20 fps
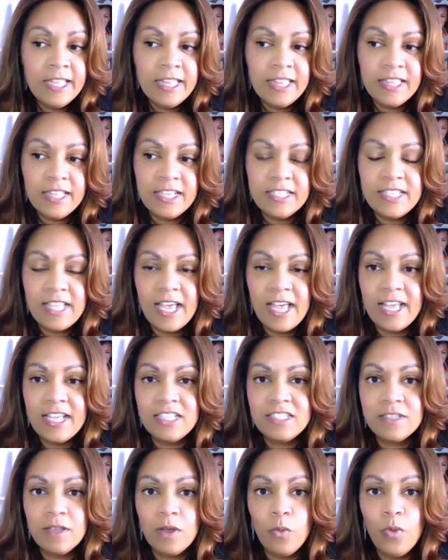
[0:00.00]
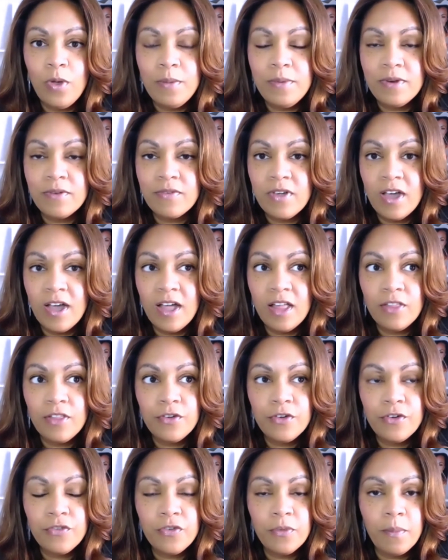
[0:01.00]
This has women of
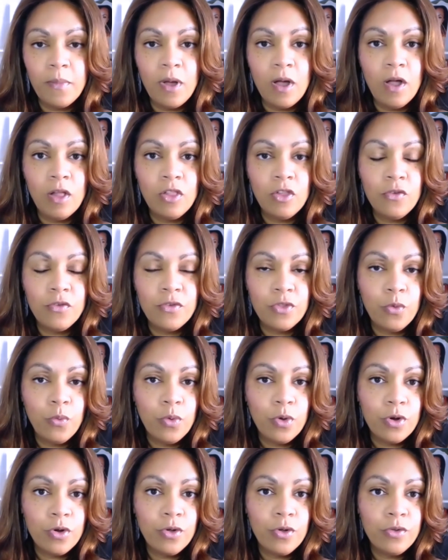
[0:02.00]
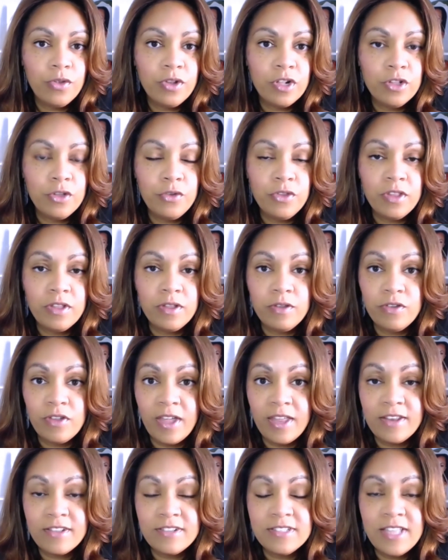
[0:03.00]
color from all over the world, including the
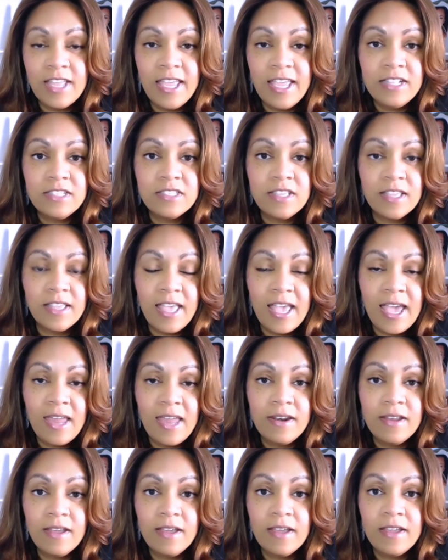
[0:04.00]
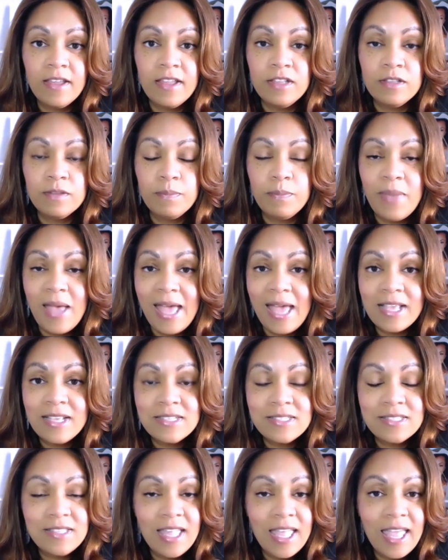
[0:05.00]
United States and Canada and
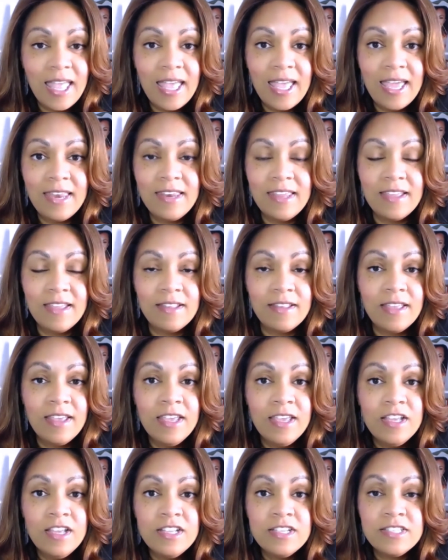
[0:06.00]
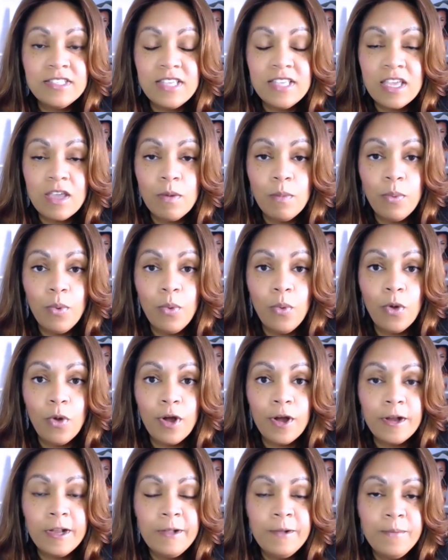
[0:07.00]
Pakistan and
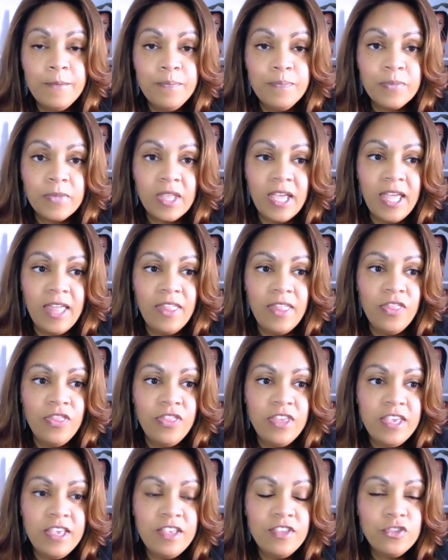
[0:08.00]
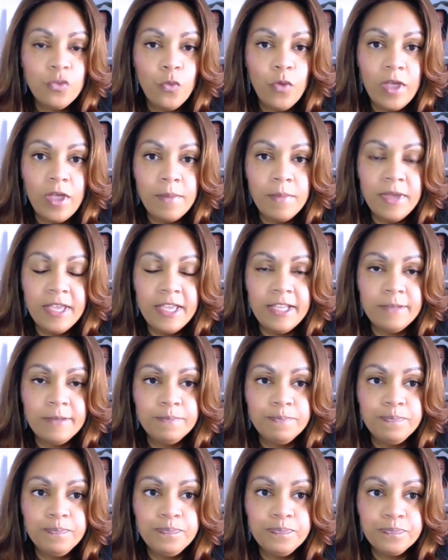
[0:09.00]
Singapore. And these
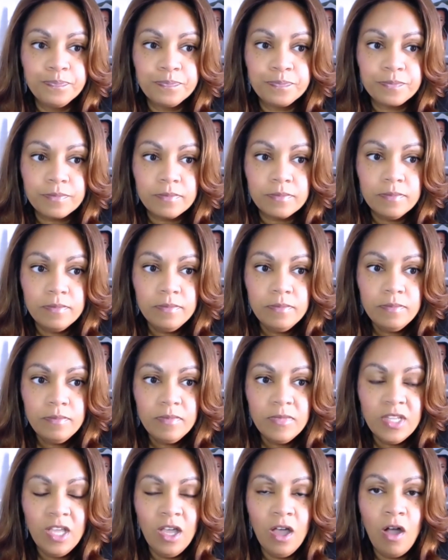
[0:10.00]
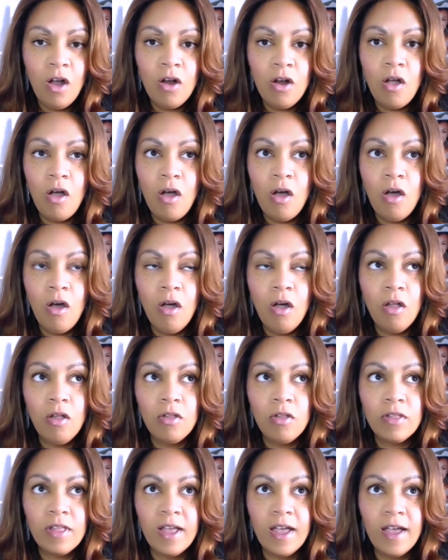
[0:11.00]
women are
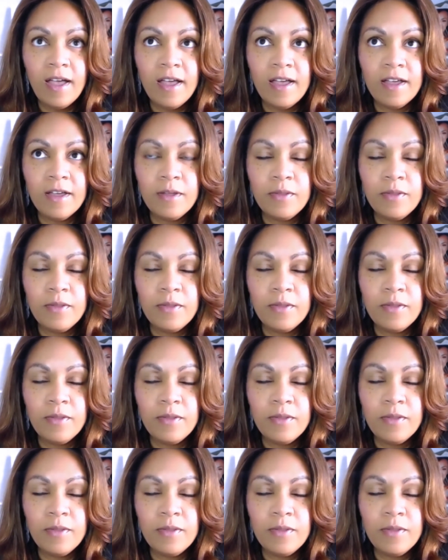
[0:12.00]
all uh,